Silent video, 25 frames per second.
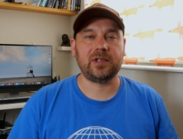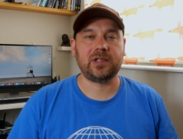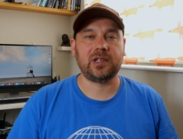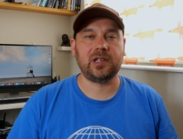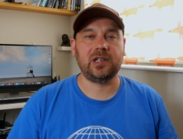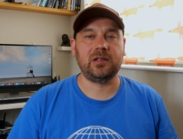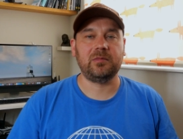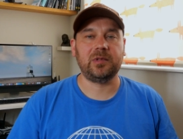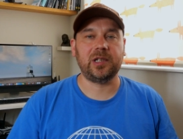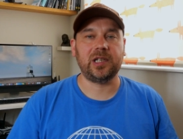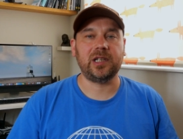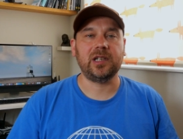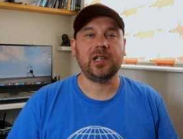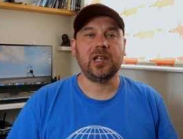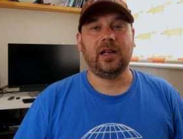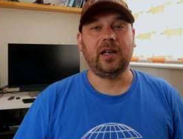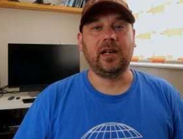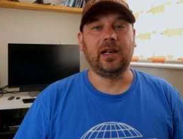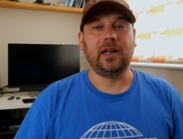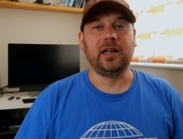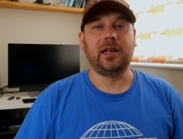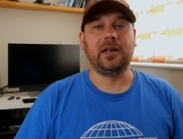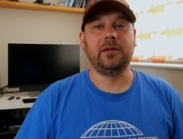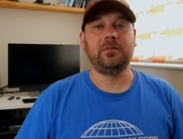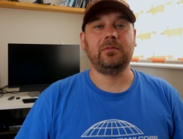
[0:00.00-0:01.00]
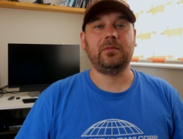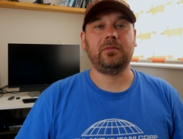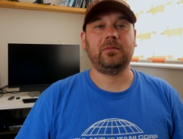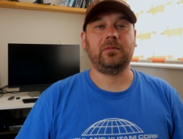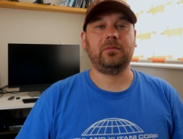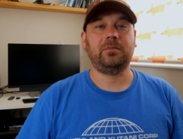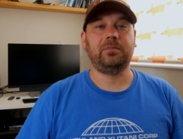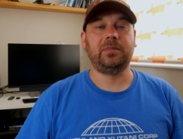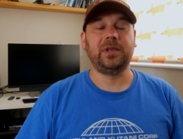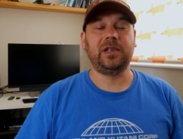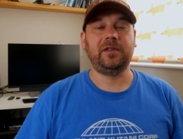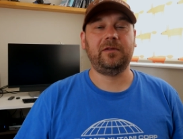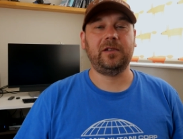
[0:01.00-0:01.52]
is going to be.
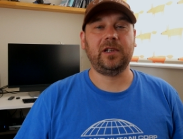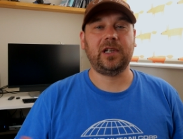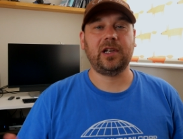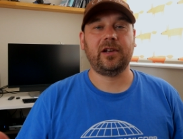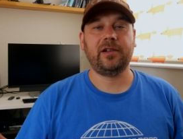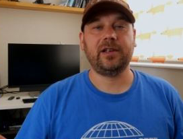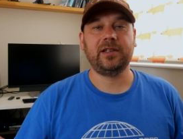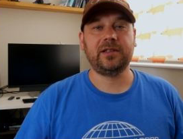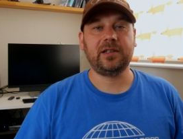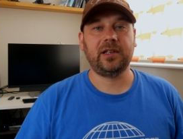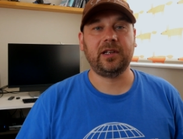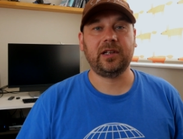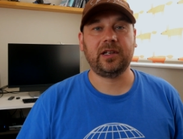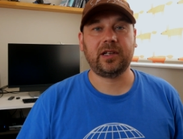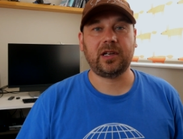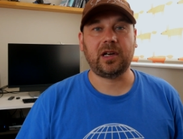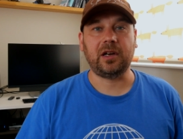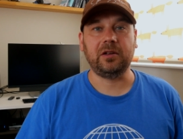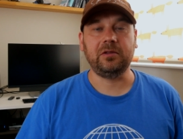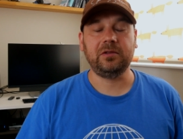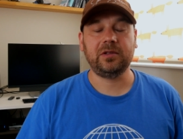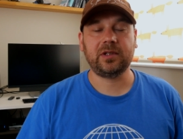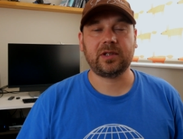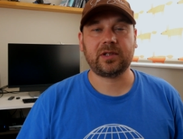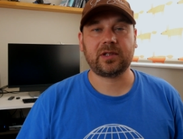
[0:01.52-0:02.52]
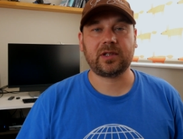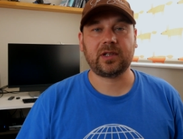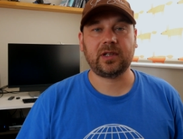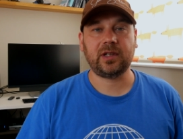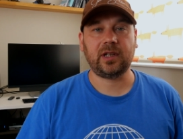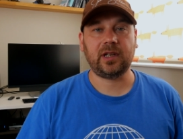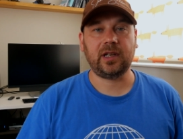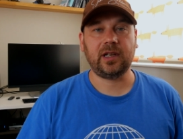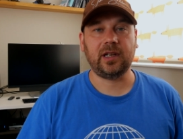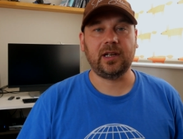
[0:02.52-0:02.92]
But if you're going to the coast,